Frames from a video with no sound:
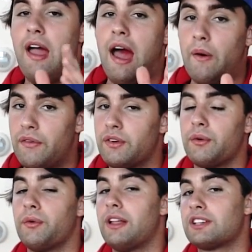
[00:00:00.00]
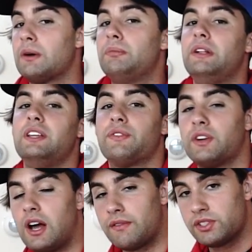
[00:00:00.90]
However, that's a completely
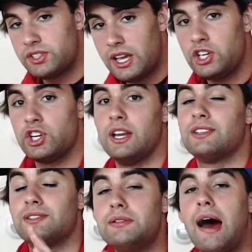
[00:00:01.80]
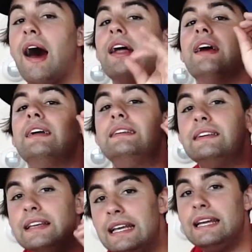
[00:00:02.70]
different conversation. It's not
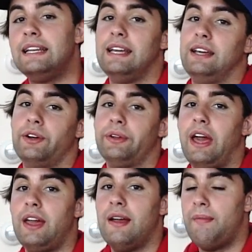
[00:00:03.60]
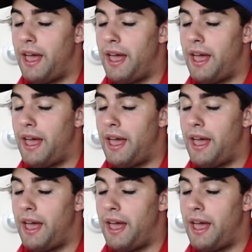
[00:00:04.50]
needed, okay?